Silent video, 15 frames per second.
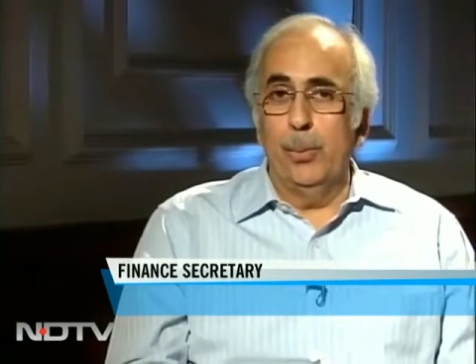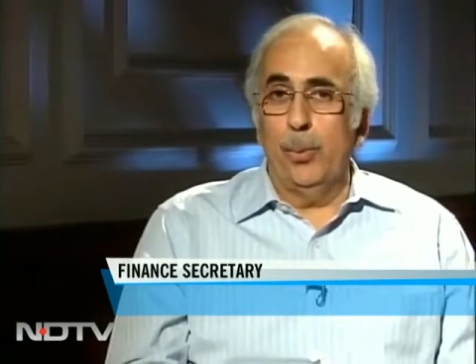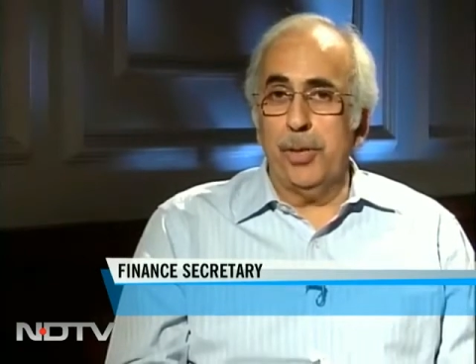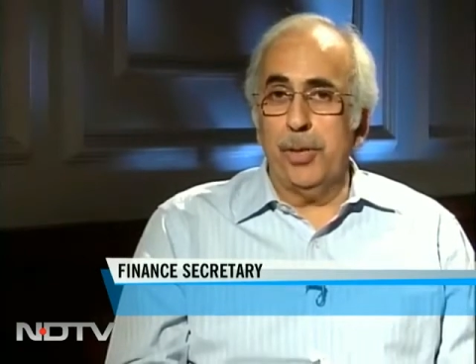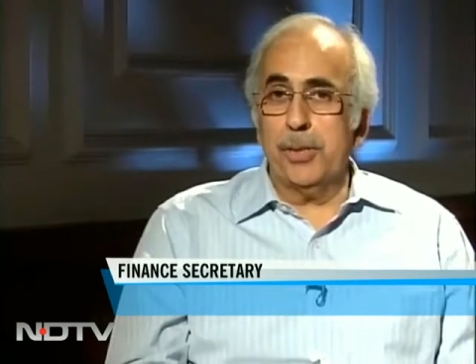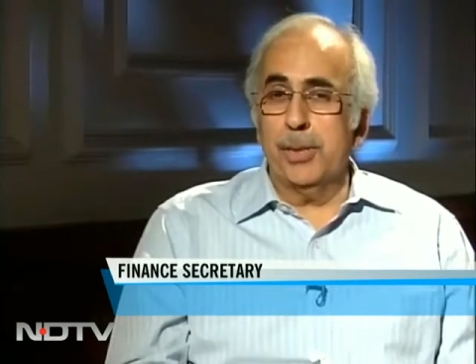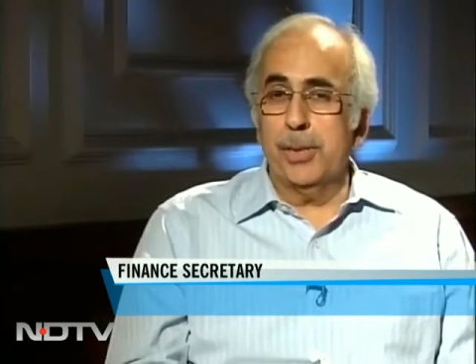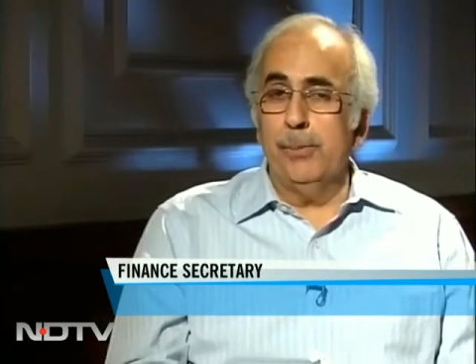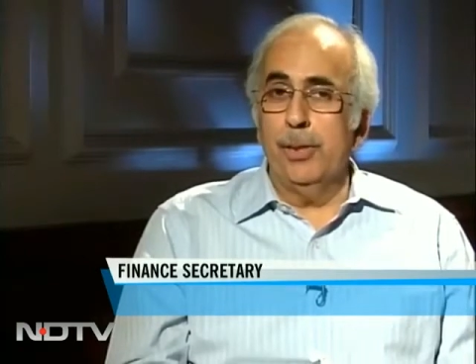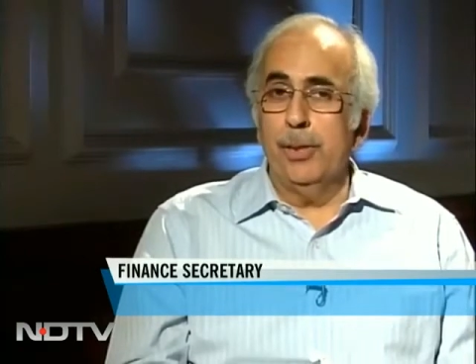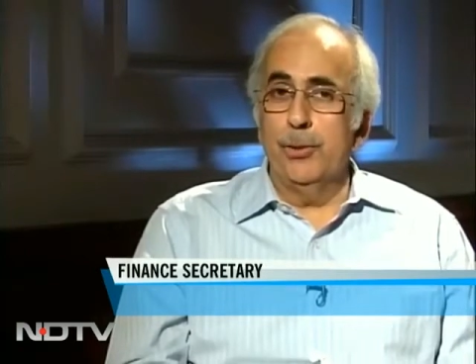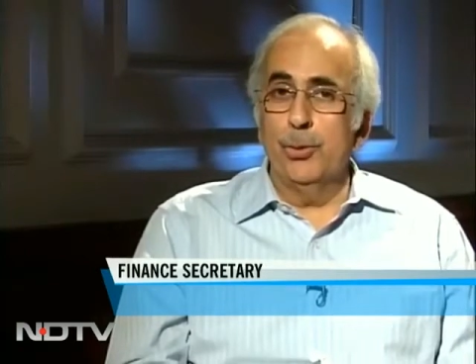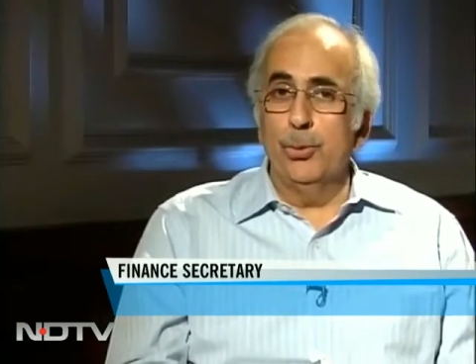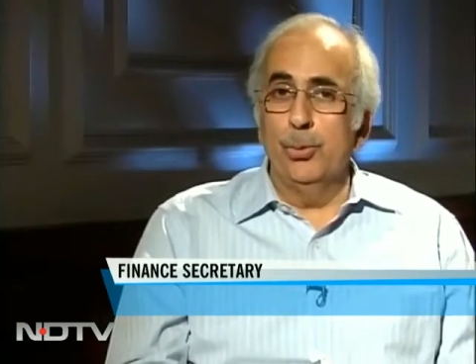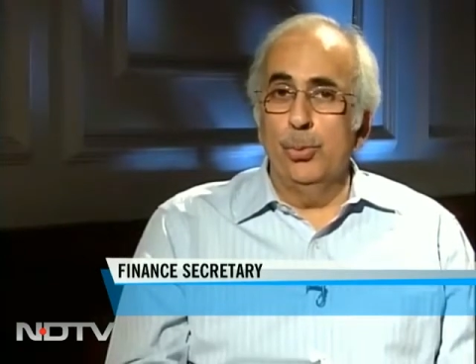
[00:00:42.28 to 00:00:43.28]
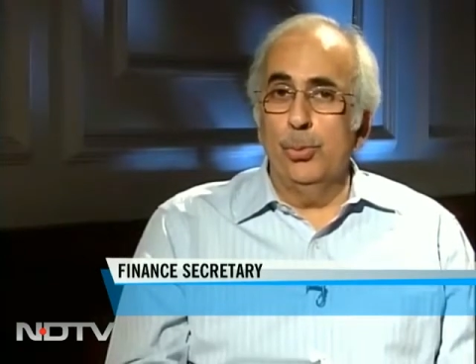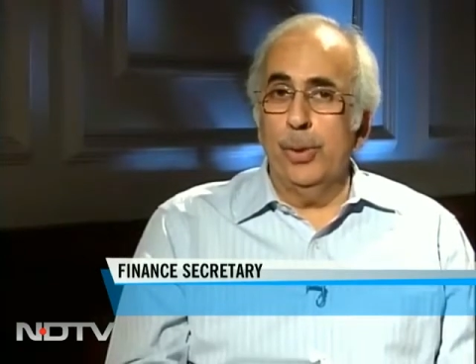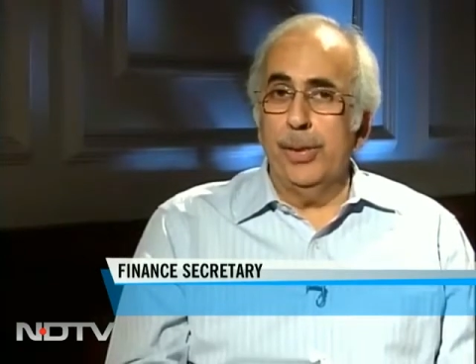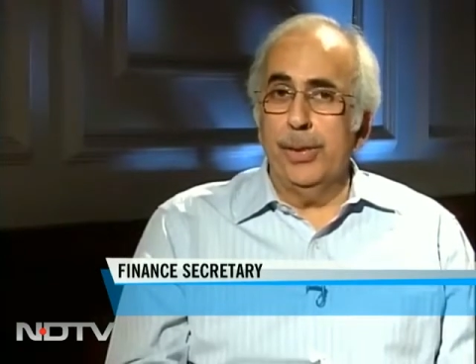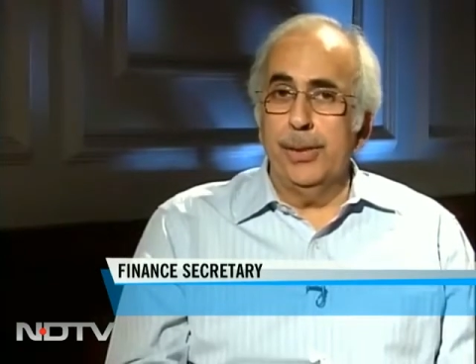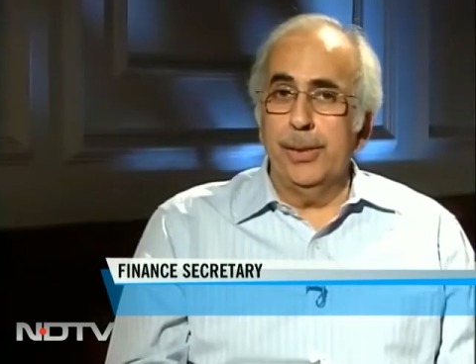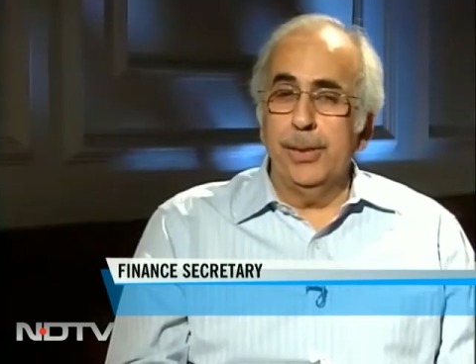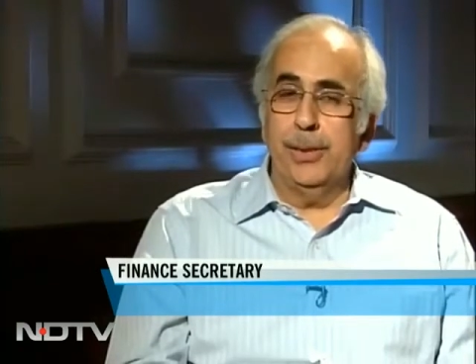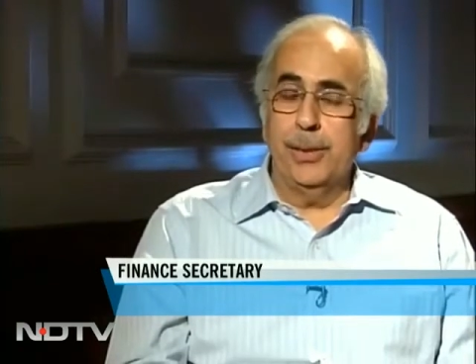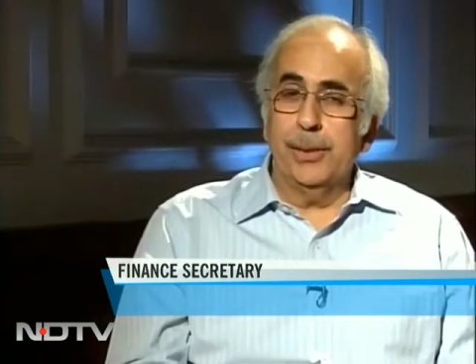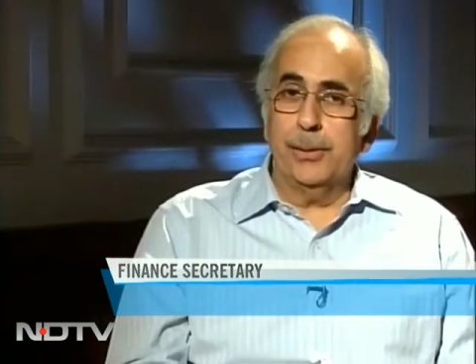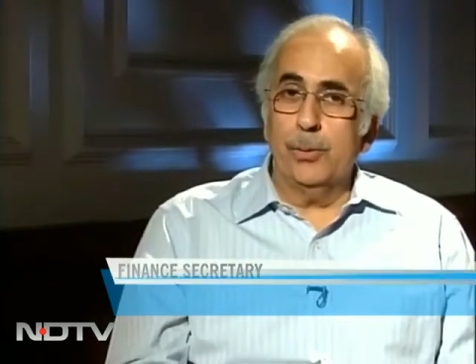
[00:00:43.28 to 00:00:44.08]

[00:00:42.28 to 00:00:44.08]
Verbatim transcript: What they will do when the